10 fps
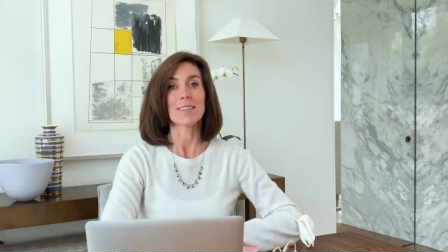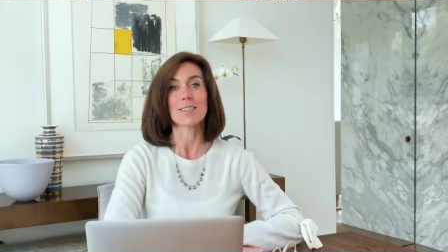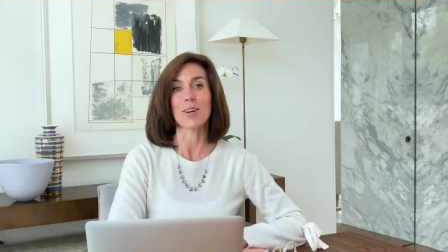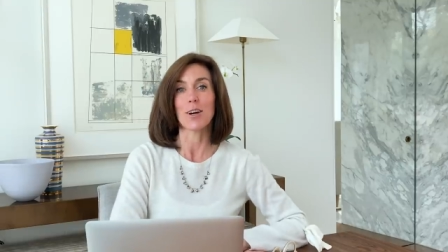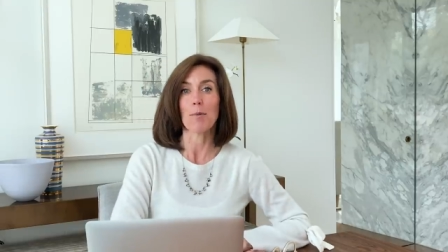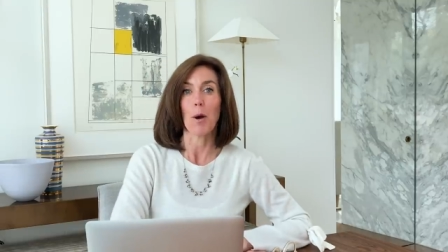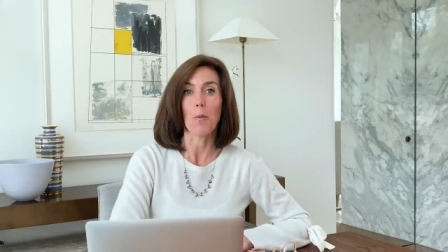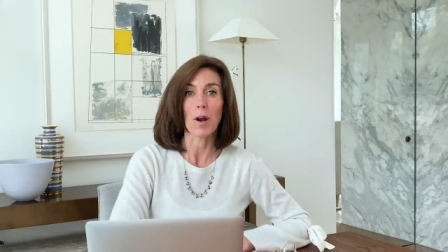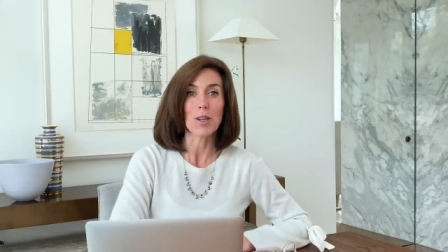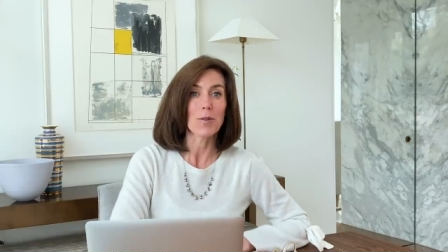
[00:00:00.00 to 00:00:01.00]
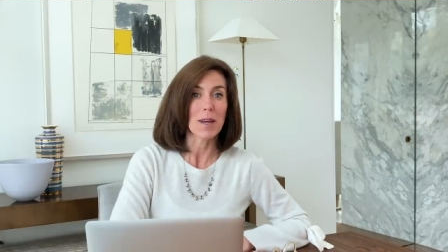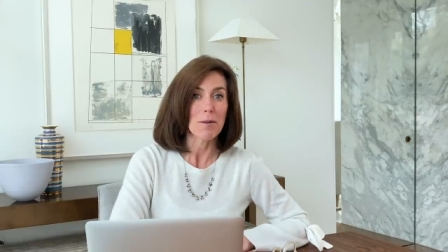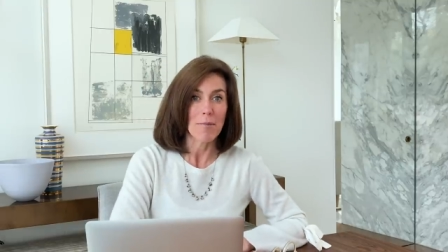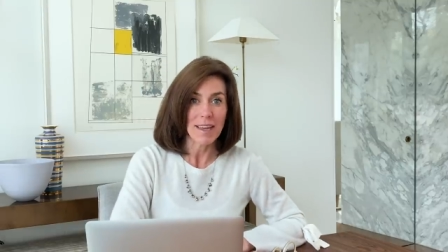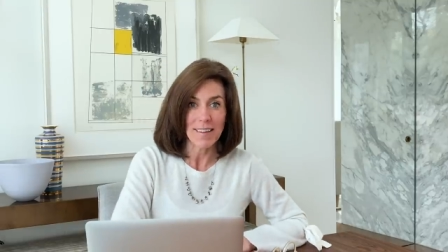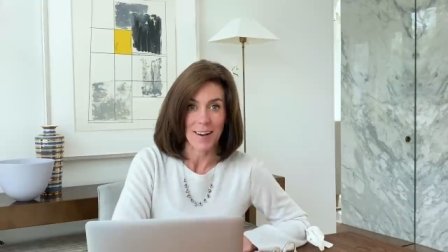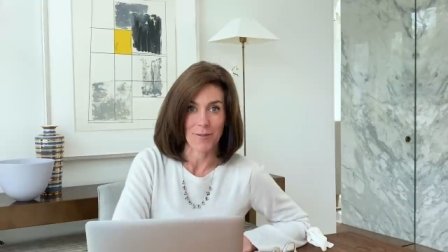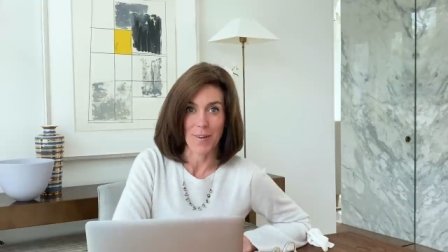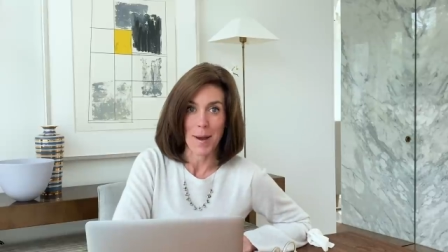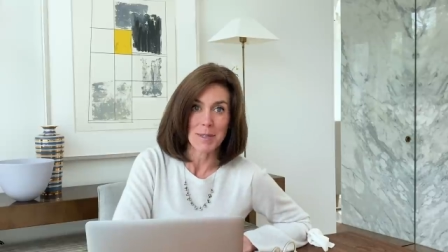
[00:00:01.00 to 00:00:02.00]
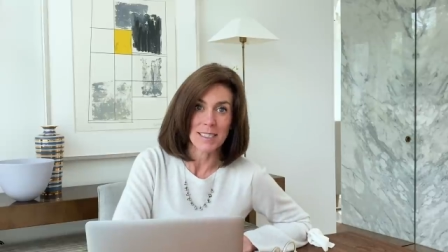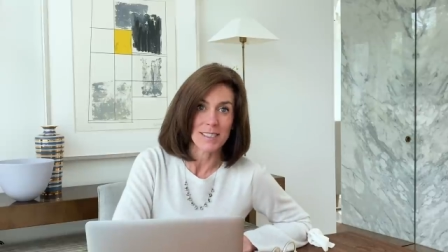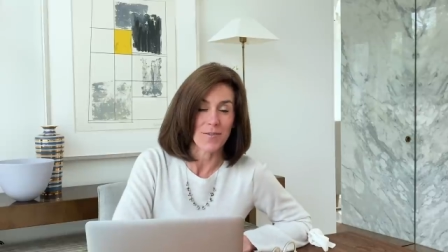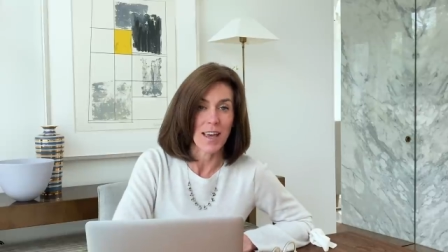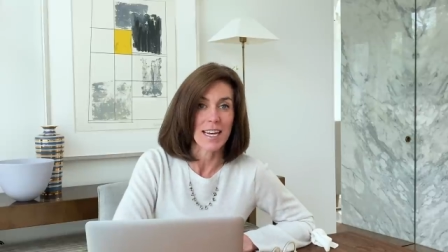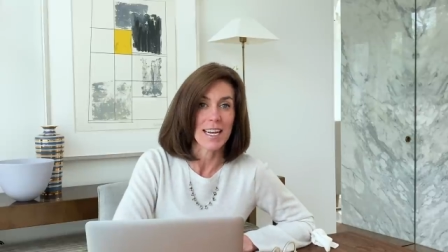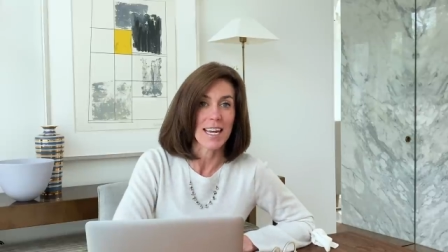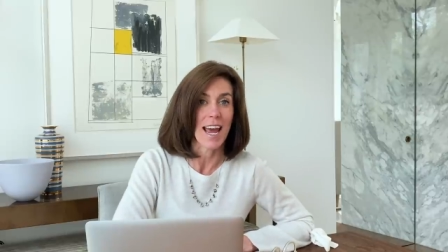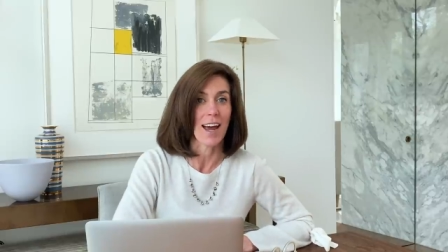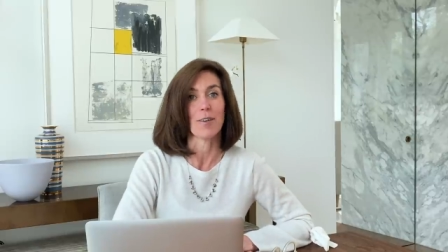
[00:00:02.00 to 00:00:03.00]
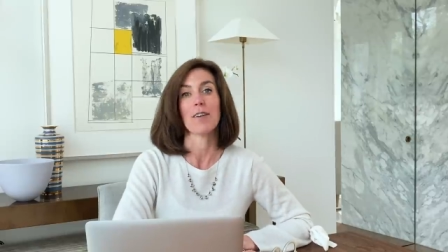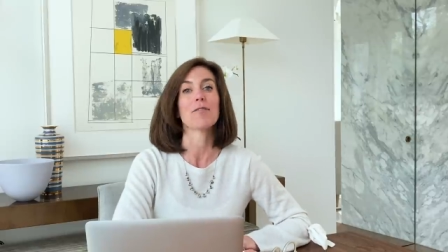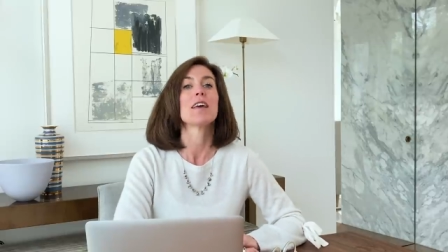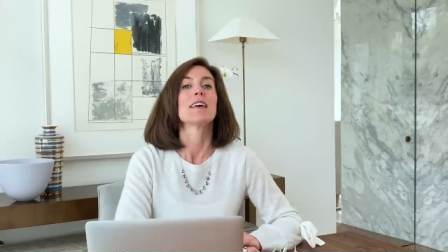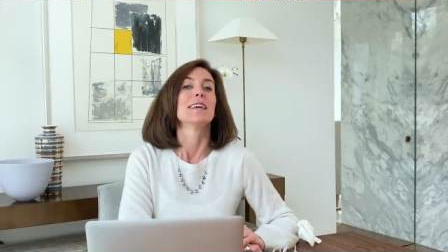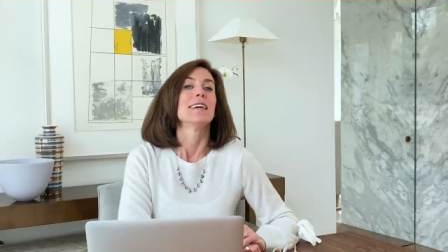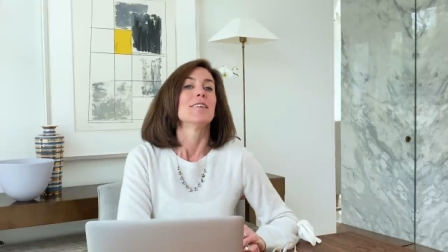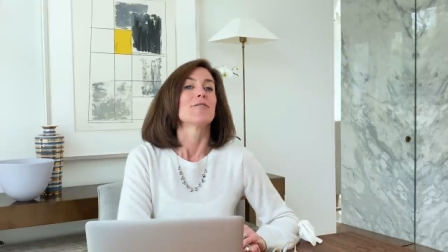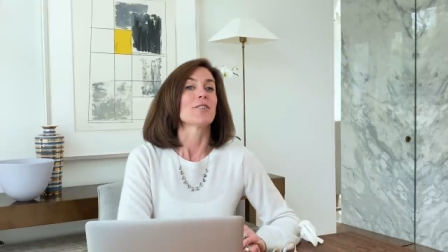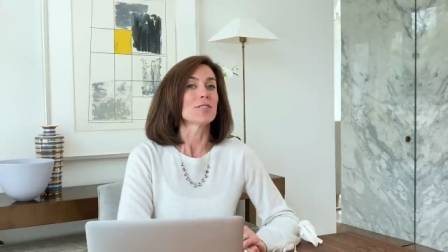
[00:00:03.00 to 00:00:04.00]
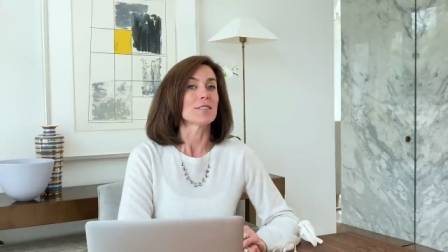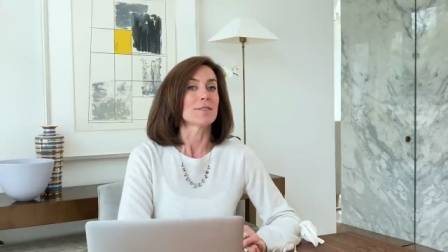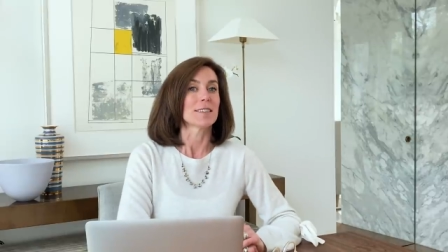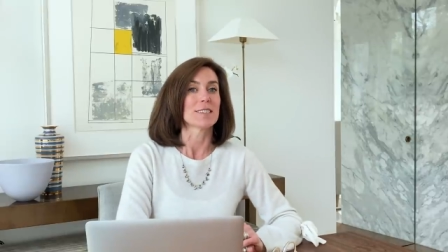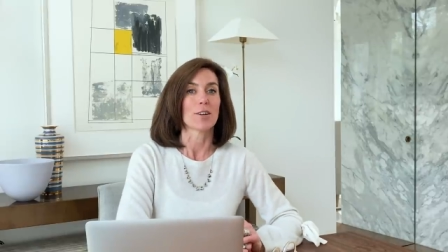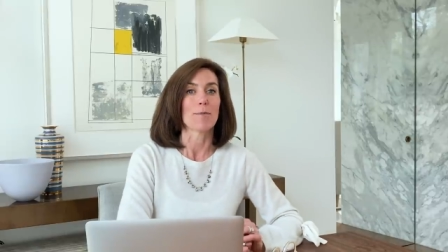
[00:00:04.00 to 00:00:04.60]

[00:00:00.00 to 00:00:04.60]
let's talk about what you can make that fabulous vanity out of. First, let's talk